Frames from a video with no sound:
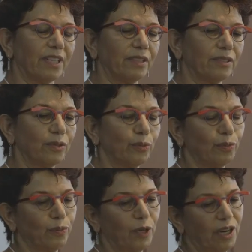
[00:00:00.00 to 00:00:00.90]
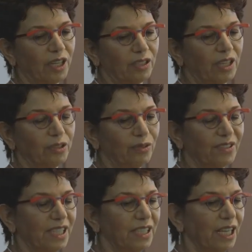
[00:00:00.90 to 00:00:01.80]
I don't know, I don't
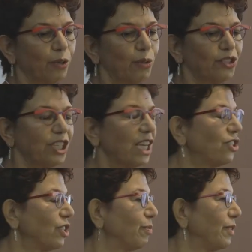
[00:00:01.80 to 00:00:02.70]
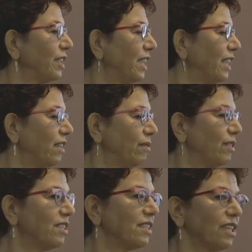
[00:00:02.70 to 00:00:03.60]
say negotiation, but then I
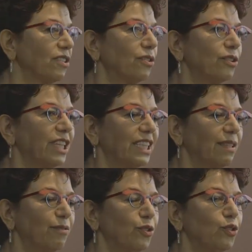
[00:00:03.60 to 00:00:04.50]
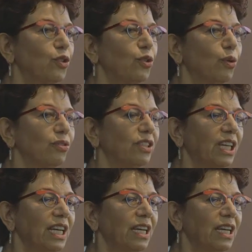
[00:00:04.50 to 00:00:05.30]
was told that if you don't